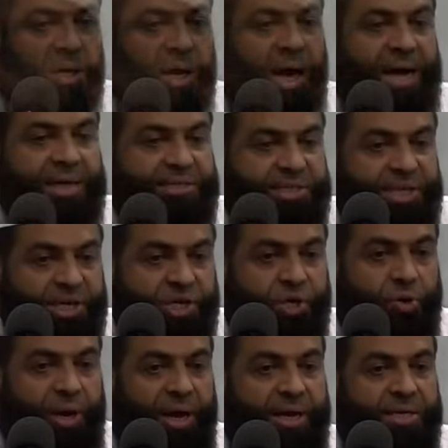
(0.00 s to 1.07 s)

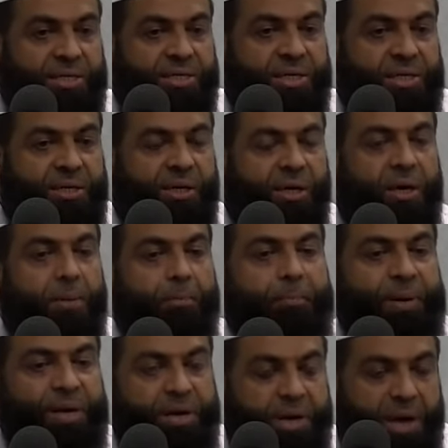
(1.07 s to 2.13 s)
articulated,
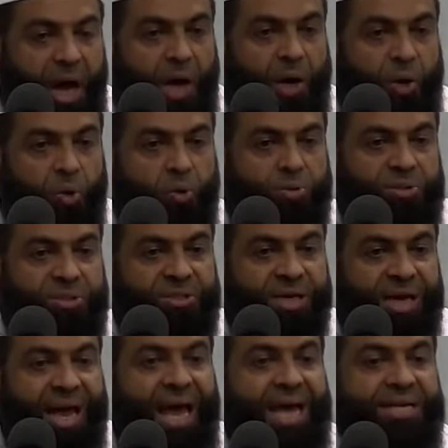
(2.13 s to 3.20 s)
pronounced
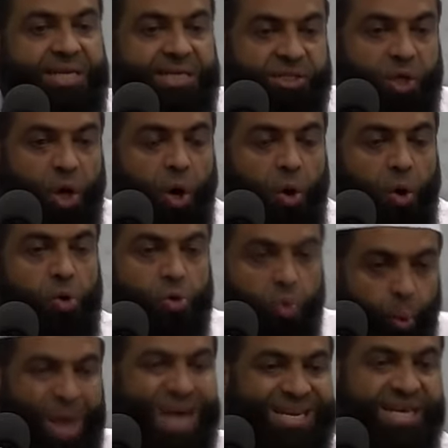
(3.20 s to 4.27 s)
at his
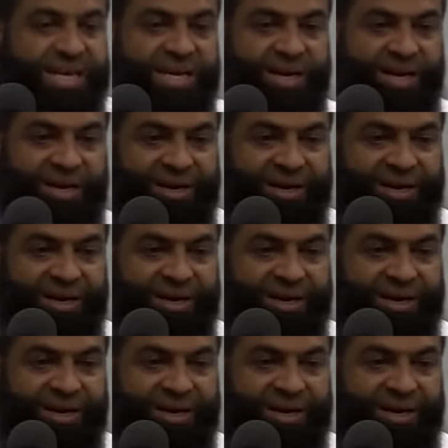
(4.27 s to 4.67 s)
own wedding.